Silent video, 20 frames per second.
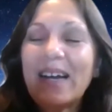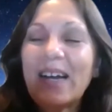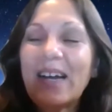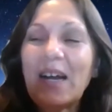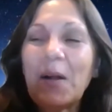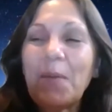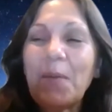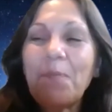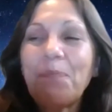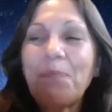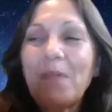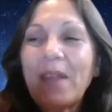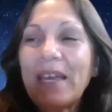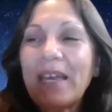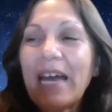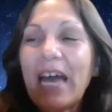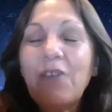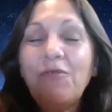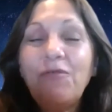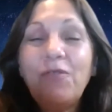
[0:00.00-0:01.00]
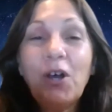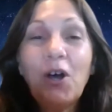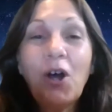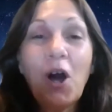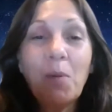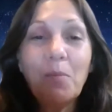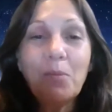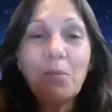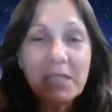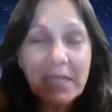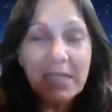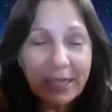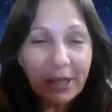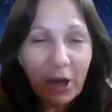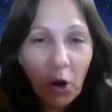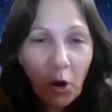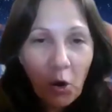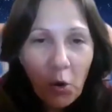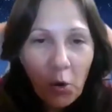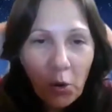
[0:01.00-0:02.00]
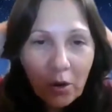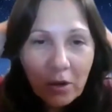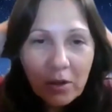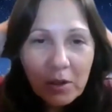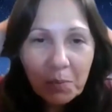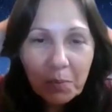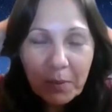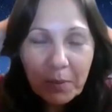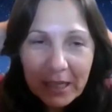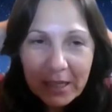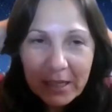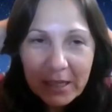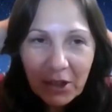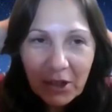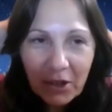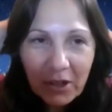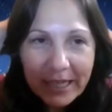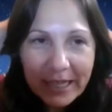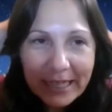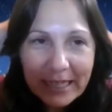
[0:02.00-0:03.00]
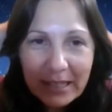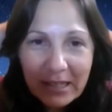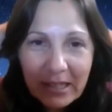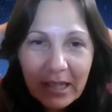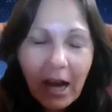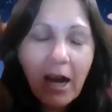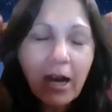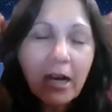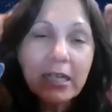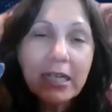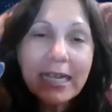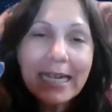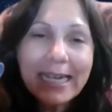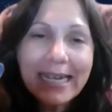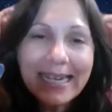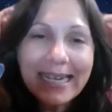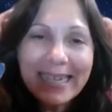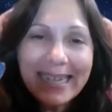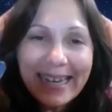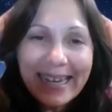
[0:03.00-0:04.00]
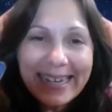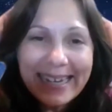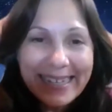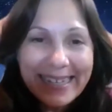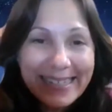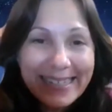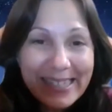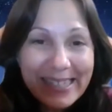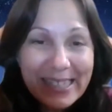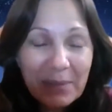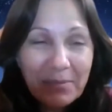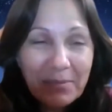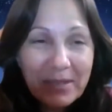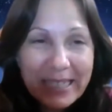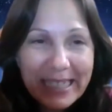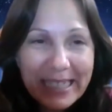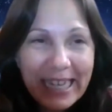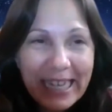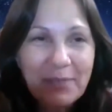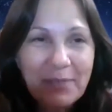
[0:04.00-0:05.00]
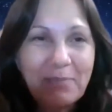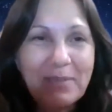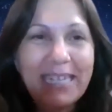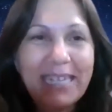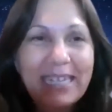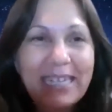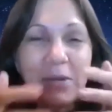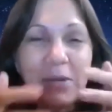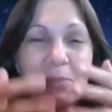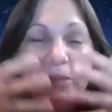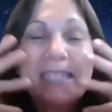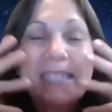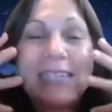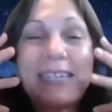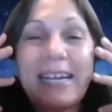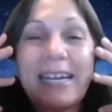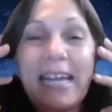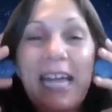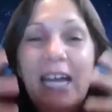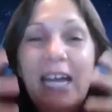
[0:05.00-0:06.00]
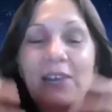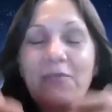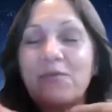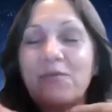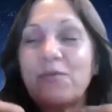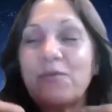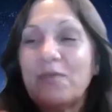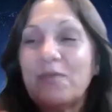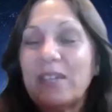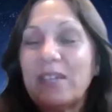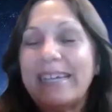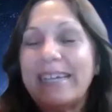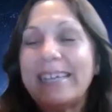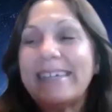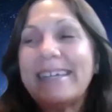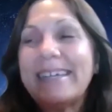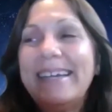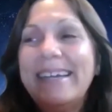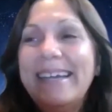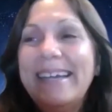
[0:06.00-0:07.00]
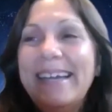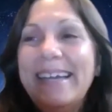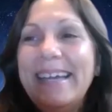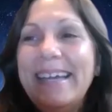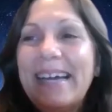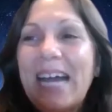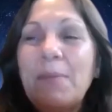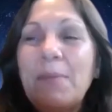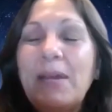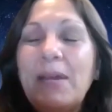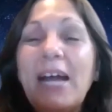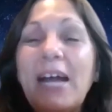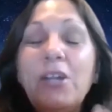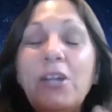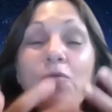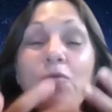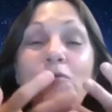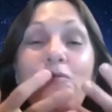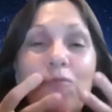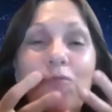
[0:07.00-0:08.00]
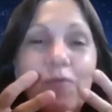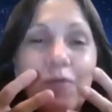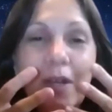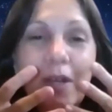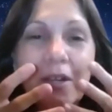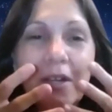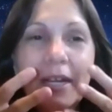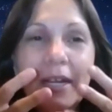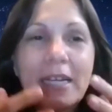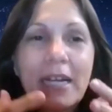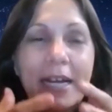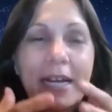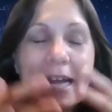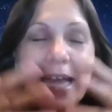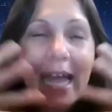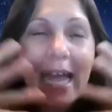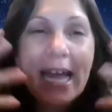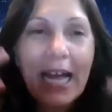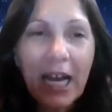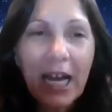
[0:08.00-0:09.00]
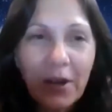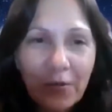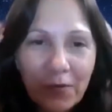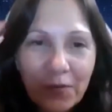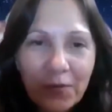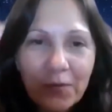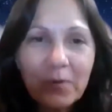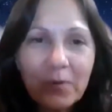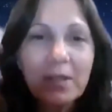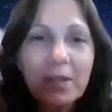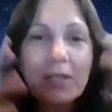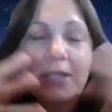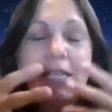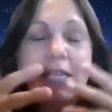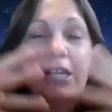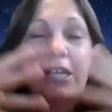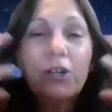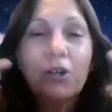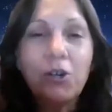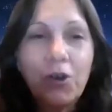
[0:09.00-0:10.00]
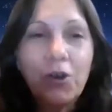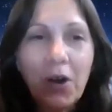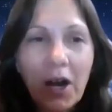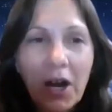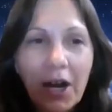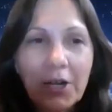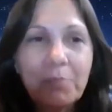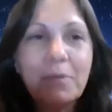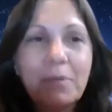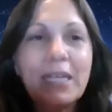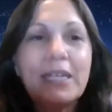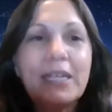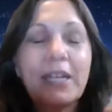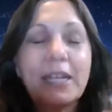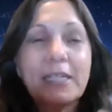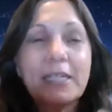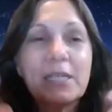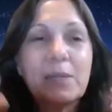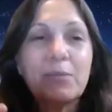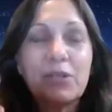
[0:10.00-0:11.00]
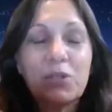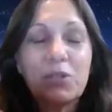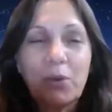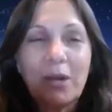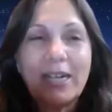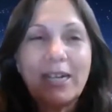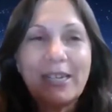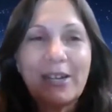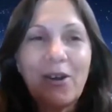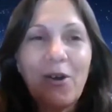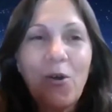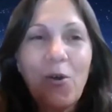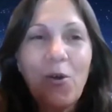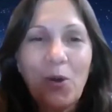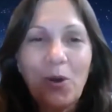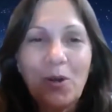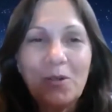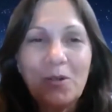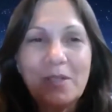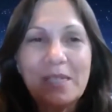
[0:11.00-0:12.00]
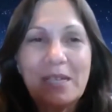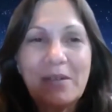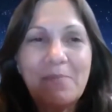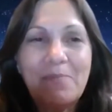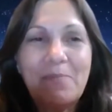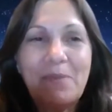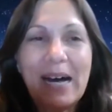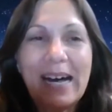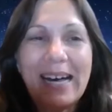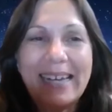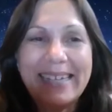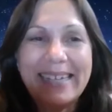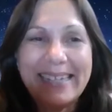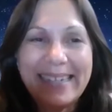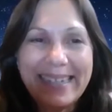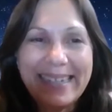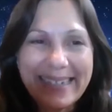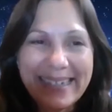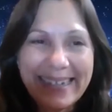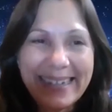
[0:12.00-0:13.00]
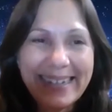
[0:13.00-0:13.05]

um, I feel almost like a horse because they're like tugging at something in me. It's almost like I have like, I mean, I don't feel like I have gear on me, like someone's riding a horse, but